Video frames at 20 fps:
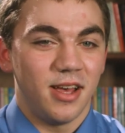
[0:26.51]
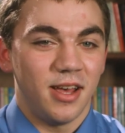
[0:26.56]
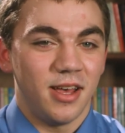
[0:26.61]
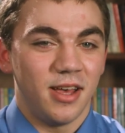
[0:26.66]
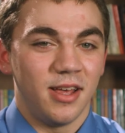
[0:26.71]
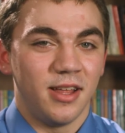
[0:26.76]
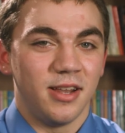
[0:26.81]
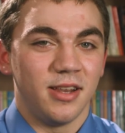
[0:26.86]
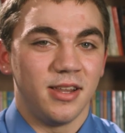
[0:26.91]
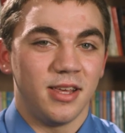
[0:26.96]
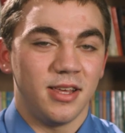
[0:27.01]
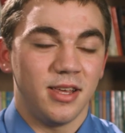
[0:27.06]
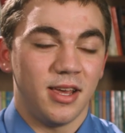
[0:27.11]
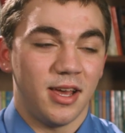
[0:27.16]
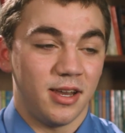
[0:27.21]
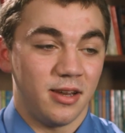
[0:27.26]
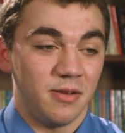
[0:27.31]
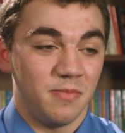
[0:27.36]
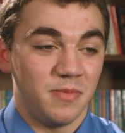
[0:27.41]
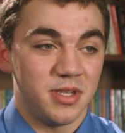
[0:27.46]
And he
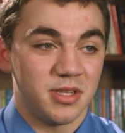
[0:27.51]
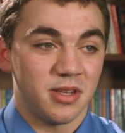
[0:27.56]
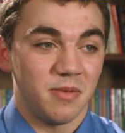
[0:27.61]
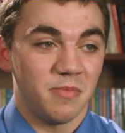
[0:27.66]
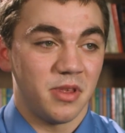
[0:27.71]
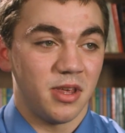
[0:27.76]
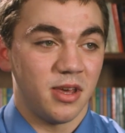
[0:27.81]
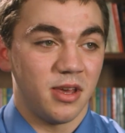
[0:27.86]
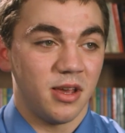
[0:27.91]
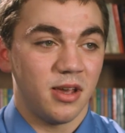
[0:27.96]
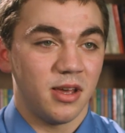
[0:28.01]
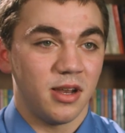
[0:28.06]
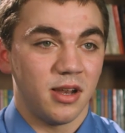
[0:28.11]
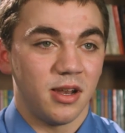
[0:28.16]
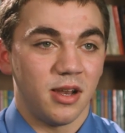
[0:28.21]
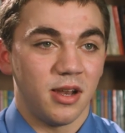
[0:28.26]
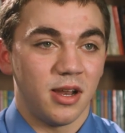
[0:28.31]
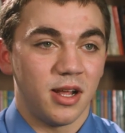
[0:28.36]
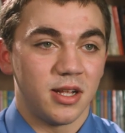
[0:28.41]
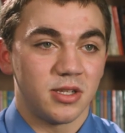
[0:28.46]
handed me something
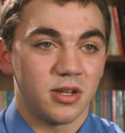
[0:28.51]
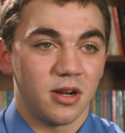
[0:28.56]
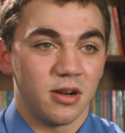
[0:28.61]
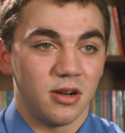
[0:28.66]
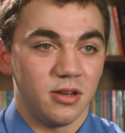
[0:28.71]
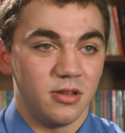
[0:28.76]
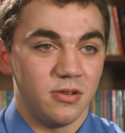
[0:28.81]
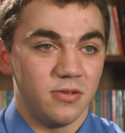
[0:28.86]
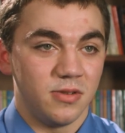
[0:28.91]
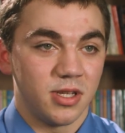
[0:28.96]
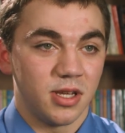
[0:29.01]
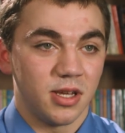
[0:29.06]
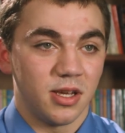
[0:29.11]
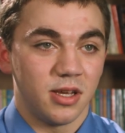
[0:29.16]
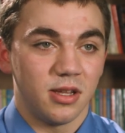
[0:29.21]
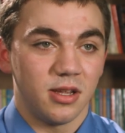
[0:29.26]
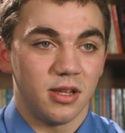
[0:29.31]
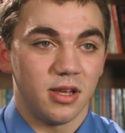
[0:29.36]
and I started using it.